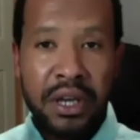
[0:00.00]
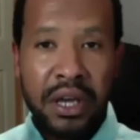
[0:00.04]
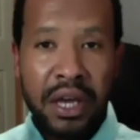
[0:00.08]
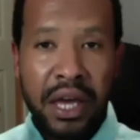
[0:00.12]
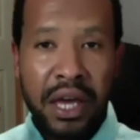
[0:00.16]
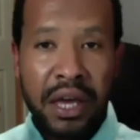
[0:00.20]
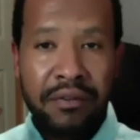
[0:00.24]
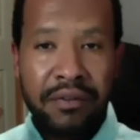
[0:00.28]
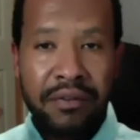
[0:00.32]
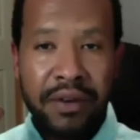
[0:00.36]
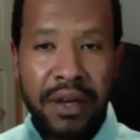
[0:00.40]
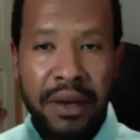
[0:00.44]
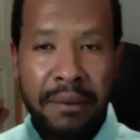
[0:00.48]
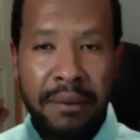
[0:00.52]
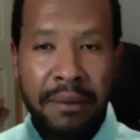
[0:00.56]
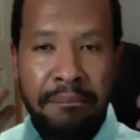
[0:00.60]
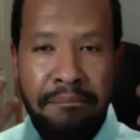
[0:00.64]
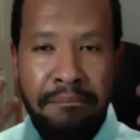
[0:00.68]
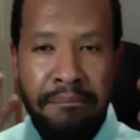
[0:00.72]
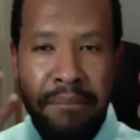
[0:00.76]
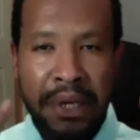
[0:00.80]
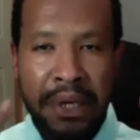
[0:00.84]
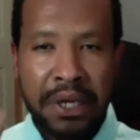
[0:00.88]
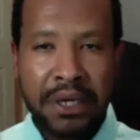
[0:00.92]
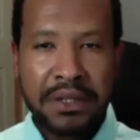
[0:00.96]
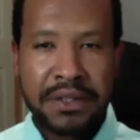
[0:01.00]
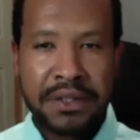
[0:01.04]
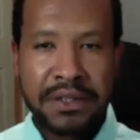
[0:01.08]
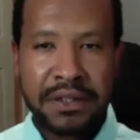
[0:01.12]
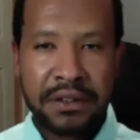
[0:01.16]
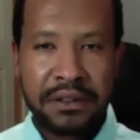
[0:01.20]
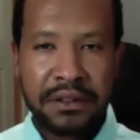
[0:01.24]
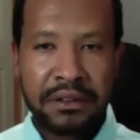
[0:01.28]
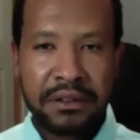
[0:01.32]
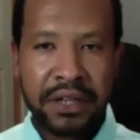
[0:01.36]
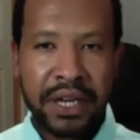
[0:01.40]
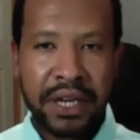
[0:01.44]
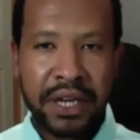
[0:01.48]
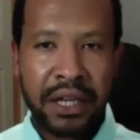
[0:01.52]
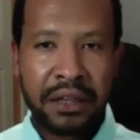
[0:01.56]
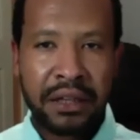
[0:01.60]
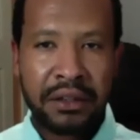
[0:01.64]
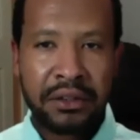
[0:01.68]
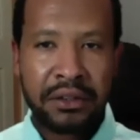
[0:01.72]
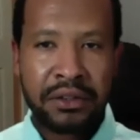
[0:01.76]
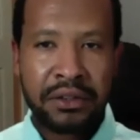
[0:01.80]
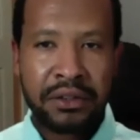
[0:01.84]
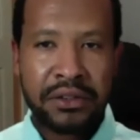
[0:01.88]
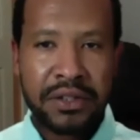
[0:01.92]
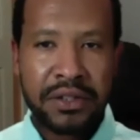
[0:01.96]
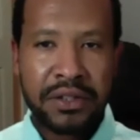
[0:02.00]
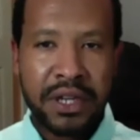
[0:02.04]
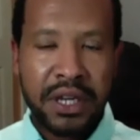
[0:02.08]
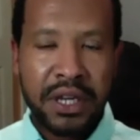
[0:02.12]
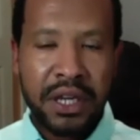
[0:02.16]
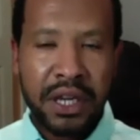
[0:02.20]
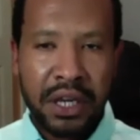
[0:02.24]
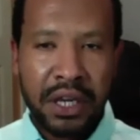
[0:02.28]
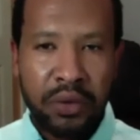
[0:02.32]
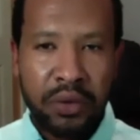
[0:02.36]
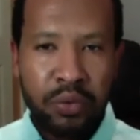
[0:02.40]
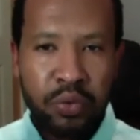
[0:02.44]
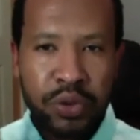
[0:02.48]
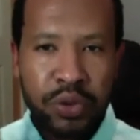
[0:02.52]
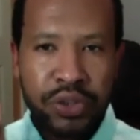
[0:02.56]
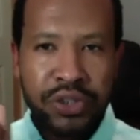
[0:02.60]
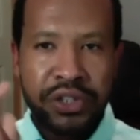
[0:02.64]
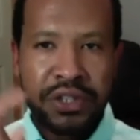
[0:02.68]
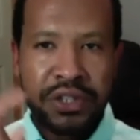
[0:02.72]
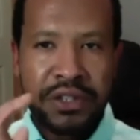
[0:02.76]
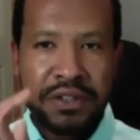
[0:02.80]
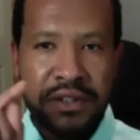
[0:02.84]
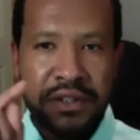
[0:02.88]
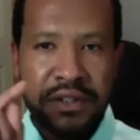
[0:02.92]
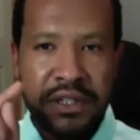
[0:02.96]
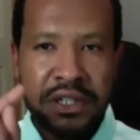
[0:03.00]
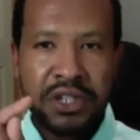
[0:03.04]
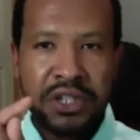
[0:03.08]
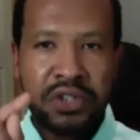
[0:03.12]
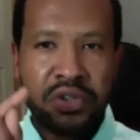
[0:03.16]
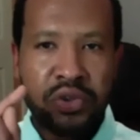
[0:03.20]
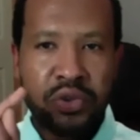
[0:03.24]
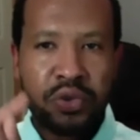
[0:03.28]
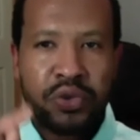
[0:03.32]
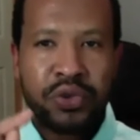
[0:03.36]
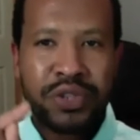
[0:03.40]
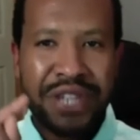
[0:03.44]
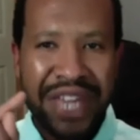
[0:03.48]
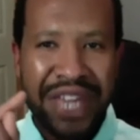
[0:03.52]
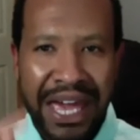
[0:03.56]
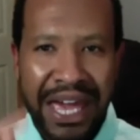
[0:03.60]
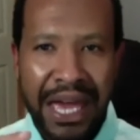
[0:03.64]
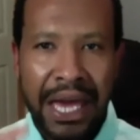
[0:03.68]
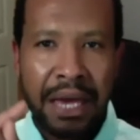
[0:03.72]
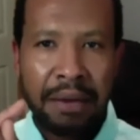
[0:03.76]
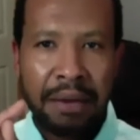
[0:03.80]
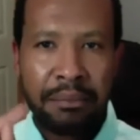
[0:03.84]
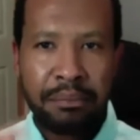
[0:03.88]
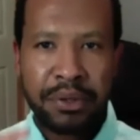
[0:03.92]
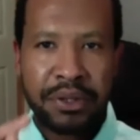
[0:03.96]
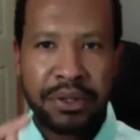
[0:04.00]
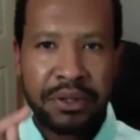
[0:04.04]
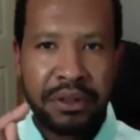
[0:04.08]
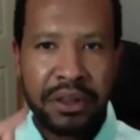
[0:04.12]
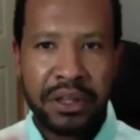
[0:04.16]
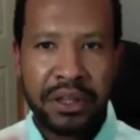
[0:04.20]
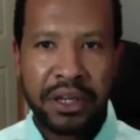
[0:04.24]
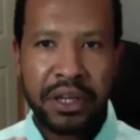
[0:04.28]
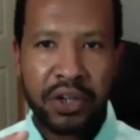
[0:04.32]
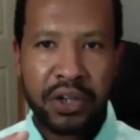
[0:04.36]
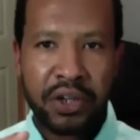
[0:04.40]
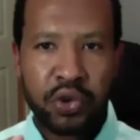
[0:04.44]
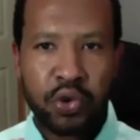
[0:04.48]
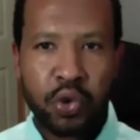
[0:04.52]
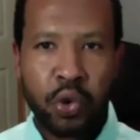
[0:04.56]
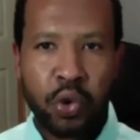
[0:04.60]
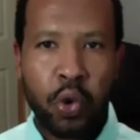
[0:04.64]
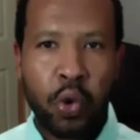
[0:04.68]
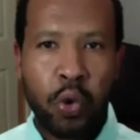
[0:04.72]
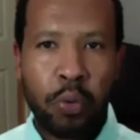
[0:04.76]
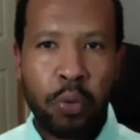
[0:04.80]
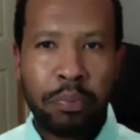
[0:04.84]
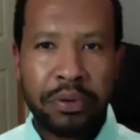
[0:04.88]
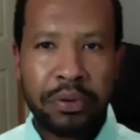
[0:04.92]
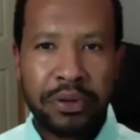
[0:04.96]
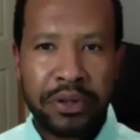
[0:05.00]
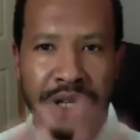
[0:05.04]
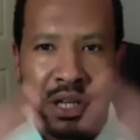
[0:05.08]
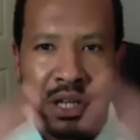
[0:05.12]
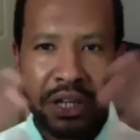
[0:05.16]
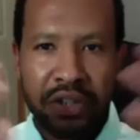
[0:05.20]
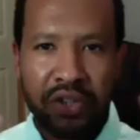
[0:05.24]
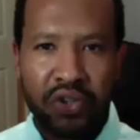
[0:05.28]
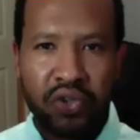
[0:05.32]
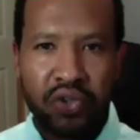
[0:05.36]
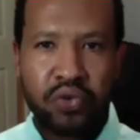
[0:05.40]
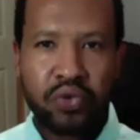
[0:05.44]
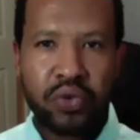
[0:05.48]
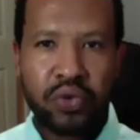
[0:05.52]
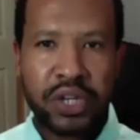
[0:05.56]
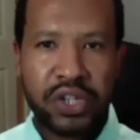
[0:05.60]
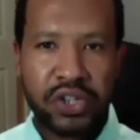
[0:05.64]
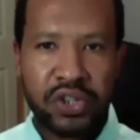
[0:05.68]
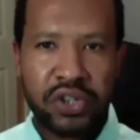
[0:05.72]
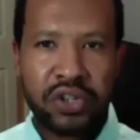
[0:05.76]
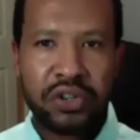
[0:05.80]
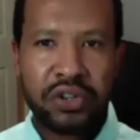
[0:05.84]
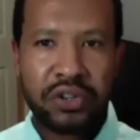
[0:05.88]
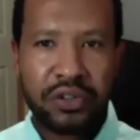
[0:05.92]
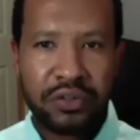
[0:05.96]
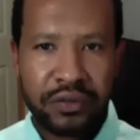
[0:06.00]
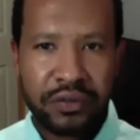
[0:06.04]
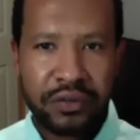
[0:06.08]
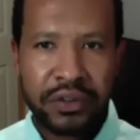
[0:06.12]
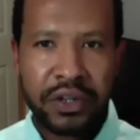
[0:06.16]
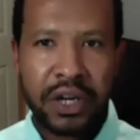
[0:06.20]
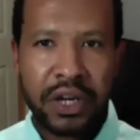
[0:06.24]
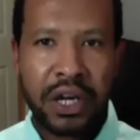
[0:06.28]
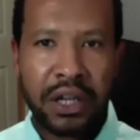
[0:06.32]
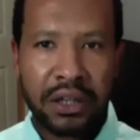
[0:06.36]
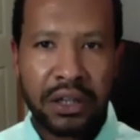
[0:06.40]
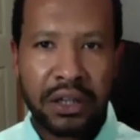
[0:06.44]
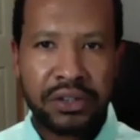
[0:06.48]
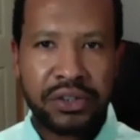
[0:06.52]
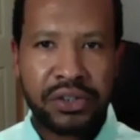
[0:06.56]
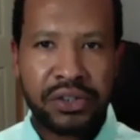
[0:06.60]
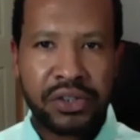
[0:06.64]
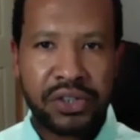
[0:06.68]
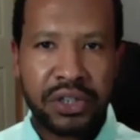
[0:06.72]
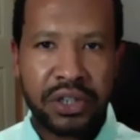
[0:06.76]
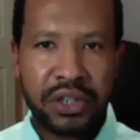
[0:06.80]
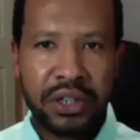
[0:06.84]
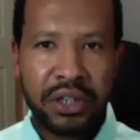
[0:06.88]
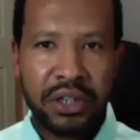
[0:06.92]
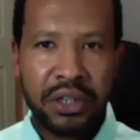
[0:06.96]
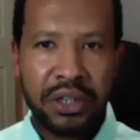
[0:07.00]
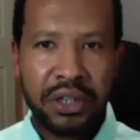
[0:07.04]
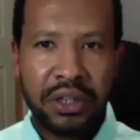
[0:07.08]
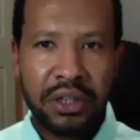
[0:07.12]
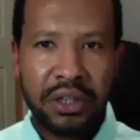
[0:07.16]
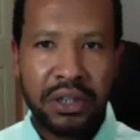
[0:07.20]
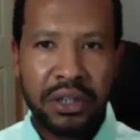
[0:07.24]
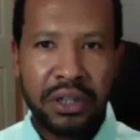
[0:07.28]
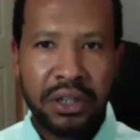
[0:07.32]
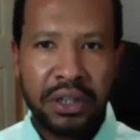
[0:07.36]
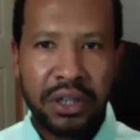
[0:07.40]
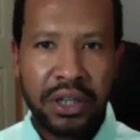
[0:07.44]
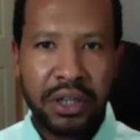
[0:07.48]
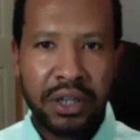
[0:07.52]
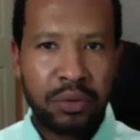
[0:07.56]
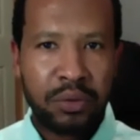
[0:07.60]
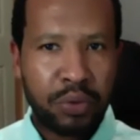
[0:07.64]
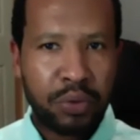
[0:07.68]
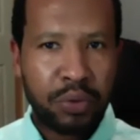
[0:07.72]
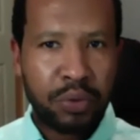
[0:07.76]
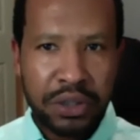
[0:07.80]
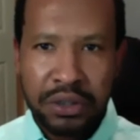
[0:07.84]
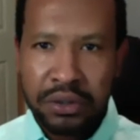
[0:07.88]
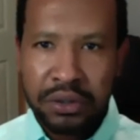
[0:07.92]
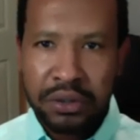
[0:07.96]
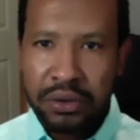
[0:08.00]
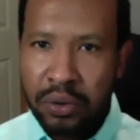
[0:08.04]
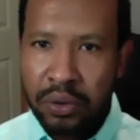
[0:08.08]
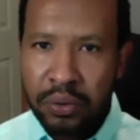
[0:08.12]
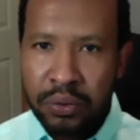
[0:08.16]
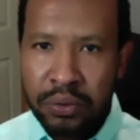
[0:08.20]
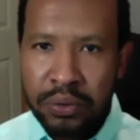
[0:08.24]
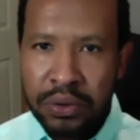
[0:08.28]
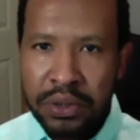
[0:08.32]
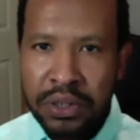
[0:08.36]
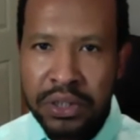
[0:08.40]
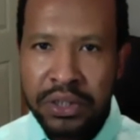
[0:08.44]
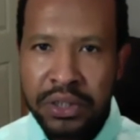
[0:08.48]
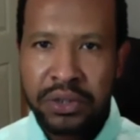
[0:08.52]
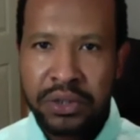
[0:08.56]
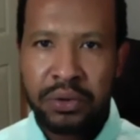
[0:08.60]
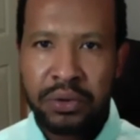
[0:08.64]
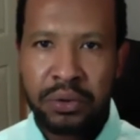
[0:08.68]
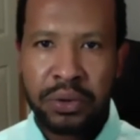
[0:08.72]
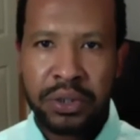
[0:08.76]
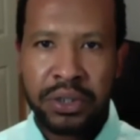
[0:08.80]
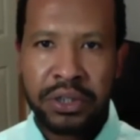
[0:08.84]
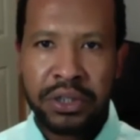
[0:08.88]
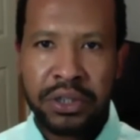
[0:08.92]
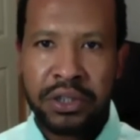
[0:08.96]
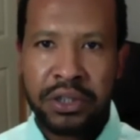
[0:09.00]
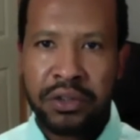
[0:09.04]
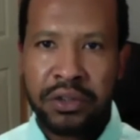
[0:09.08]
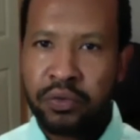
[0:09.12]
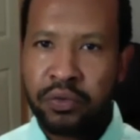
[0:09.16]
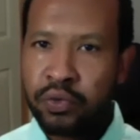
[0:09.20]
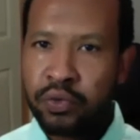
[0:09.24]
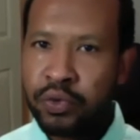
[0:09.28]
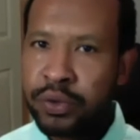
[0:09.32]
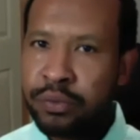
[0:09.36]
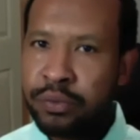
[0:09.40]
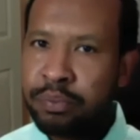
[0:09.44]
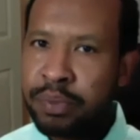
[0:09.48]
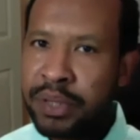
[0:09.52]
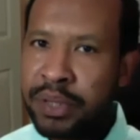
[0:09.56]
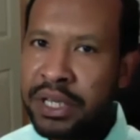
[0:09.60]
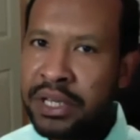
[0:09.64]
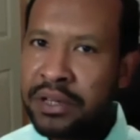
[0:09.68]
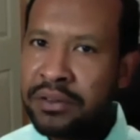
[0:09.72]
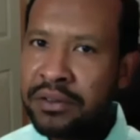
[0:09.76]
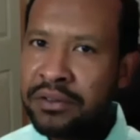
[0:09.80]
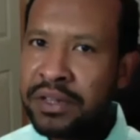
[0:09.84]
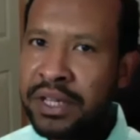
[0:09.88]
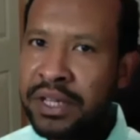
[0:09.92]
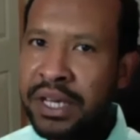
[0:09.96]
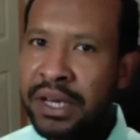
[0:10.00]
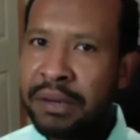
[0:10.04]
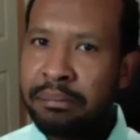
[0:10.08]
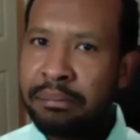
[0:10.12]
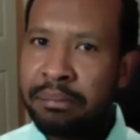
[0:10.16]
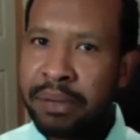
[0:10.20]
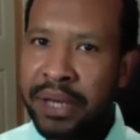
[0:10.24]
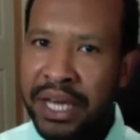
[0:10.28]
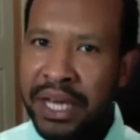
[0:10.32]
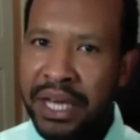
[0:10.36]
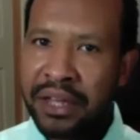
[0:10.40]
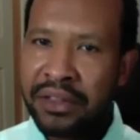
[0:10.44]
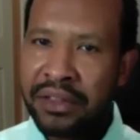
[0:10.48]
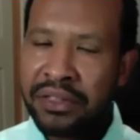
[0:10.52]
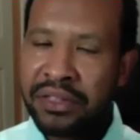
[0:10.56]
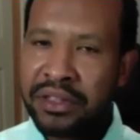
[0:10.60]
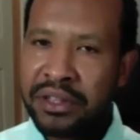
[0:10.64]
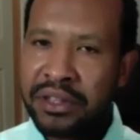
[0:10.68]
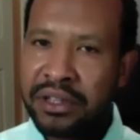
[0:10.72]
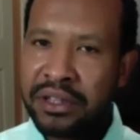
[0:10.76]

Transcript: have amazing talents, and we just need to tap in there to open that treasure of knowledge. And we can only do it if we pave that path.